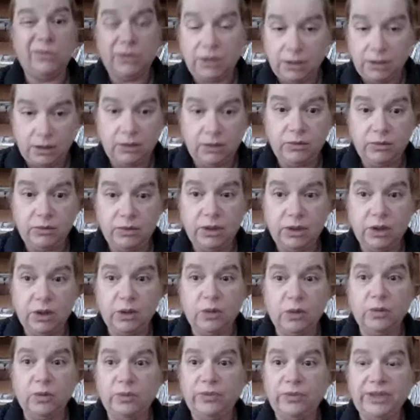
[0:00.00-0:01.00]
you
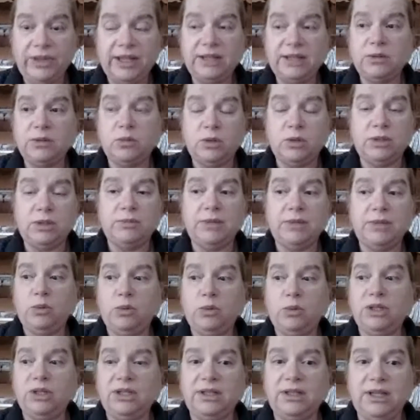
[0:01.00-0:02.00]
know, that's one of my
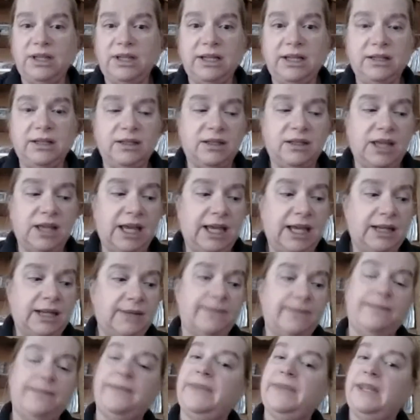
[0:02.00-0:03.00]
first things that
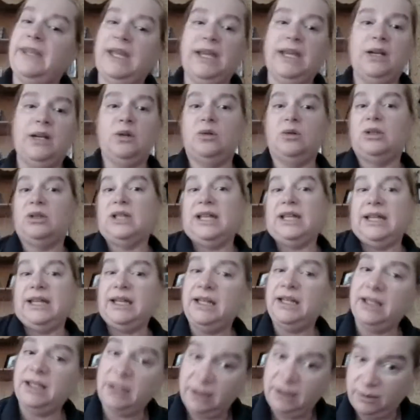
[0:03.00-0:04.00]
I don't like
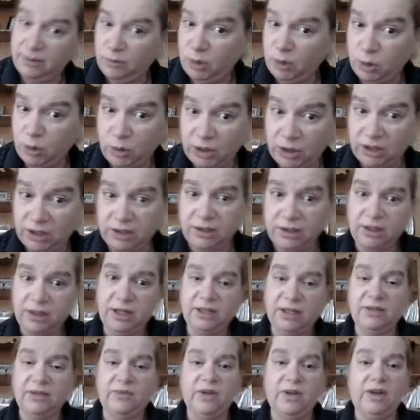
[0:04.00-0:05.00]
is mucus. As
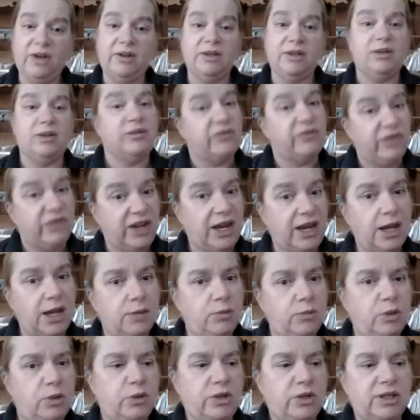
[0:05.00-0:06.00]
far as feet and
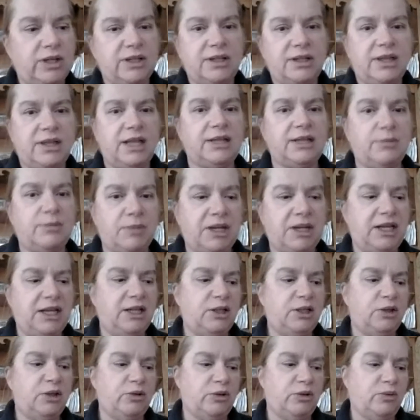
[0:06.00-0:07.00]
mucus, that's my
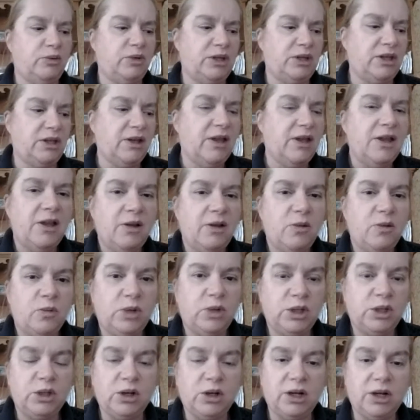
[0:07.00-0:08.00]
issues with when you're
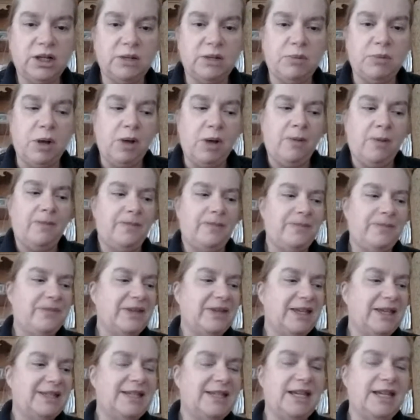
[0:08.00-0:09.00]
talking about
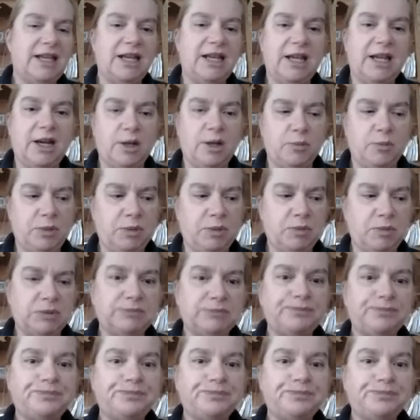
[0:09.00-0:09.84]
taking care of people.